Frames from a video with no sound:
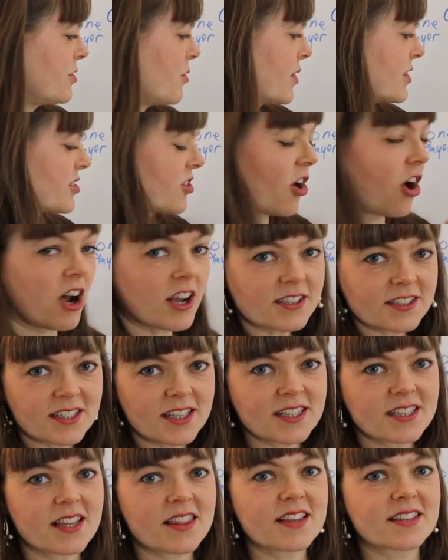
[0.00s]
so it's
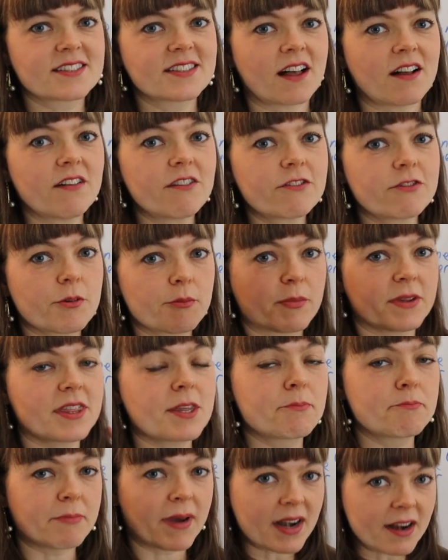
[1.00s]
costly to the self, but
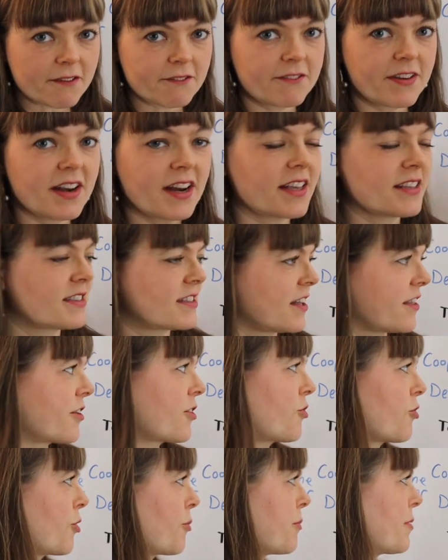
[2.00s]
the benefit is to
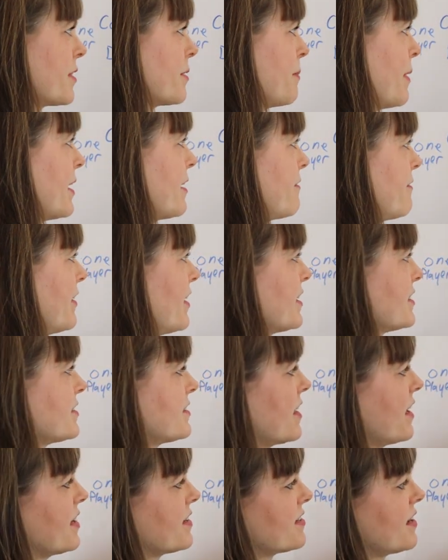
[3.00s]
the group. The benefit
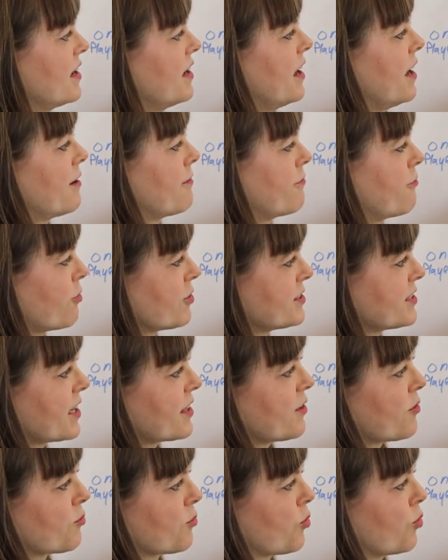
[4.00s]
is that
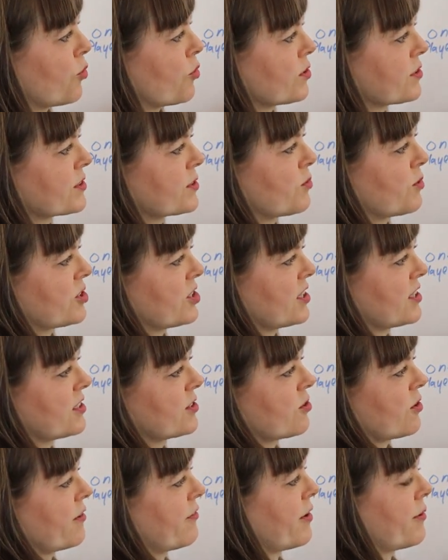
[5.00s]
enforcing the rules, which
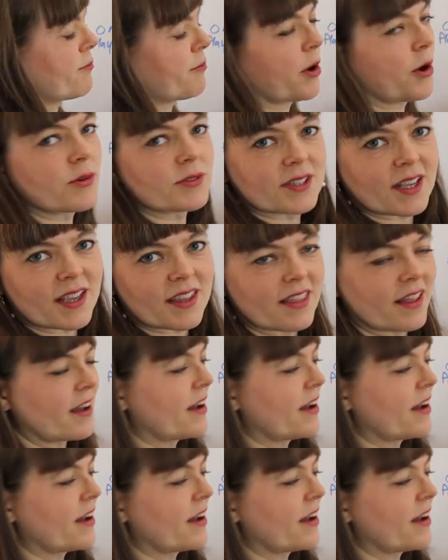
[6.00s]
is sort of imposing